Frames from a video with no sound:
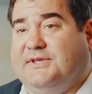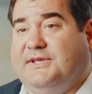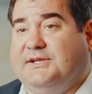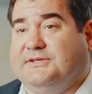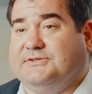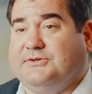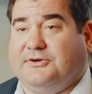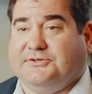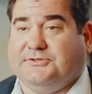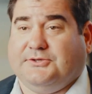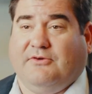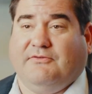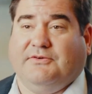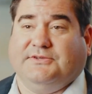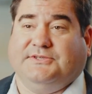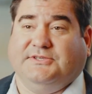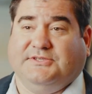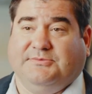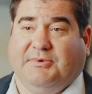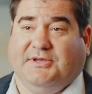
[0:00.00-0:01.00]
thing is our
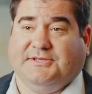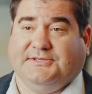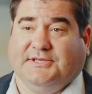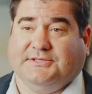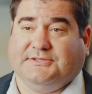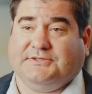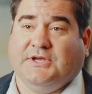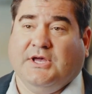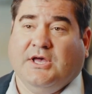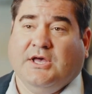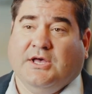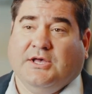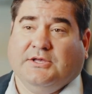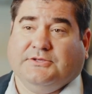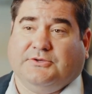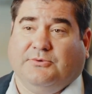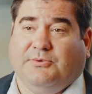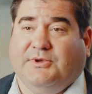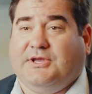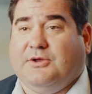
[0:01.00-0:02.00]
services business.
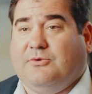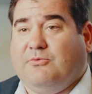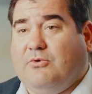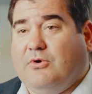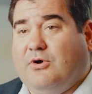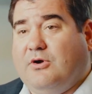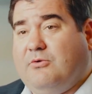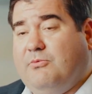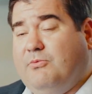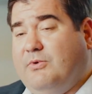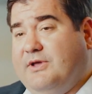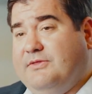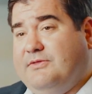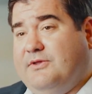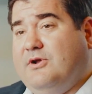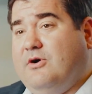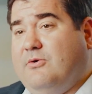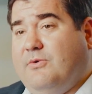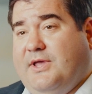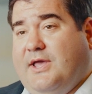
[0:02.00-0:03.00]
So we can work with
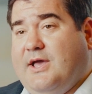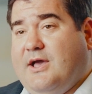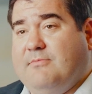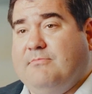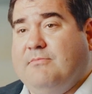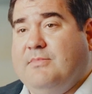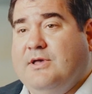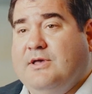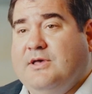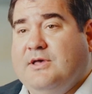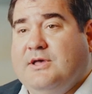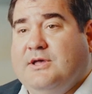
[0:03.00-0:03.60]
an OEM